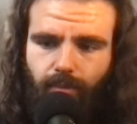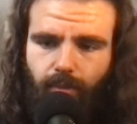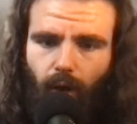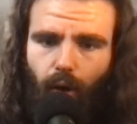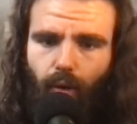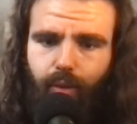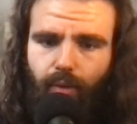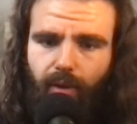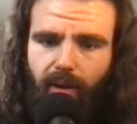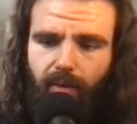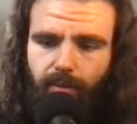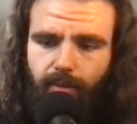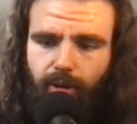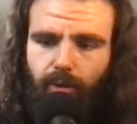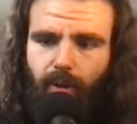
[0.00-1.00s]
All three of
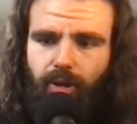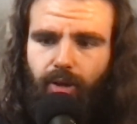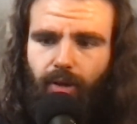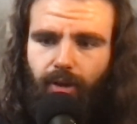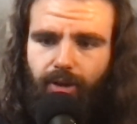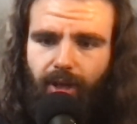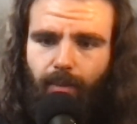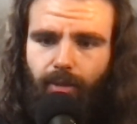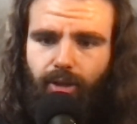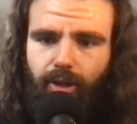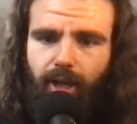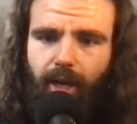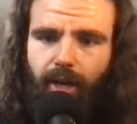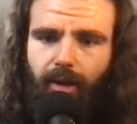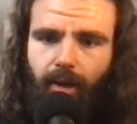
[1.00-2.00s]
them switch on the same
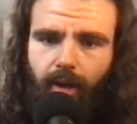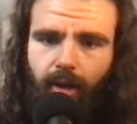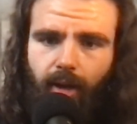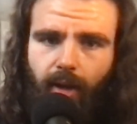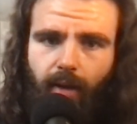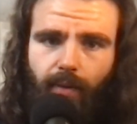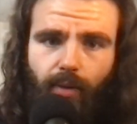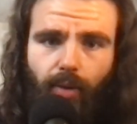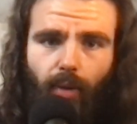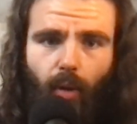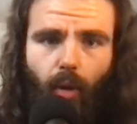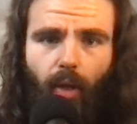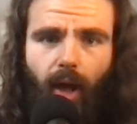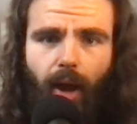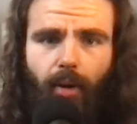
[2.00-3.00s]
machine for the
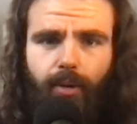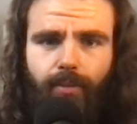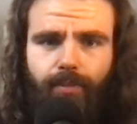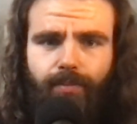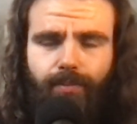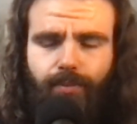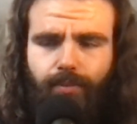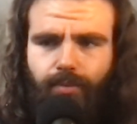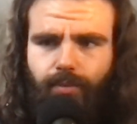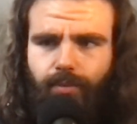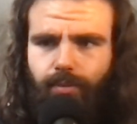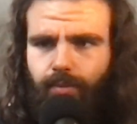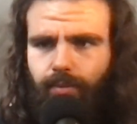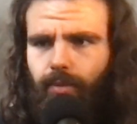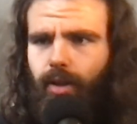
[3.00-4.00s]
whole hour.
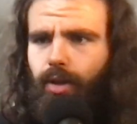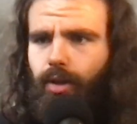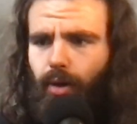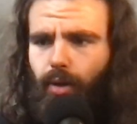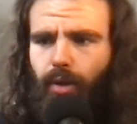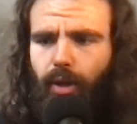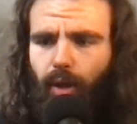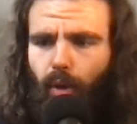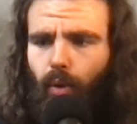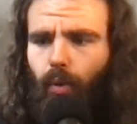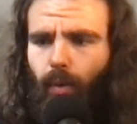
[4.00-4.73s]
You know, they go over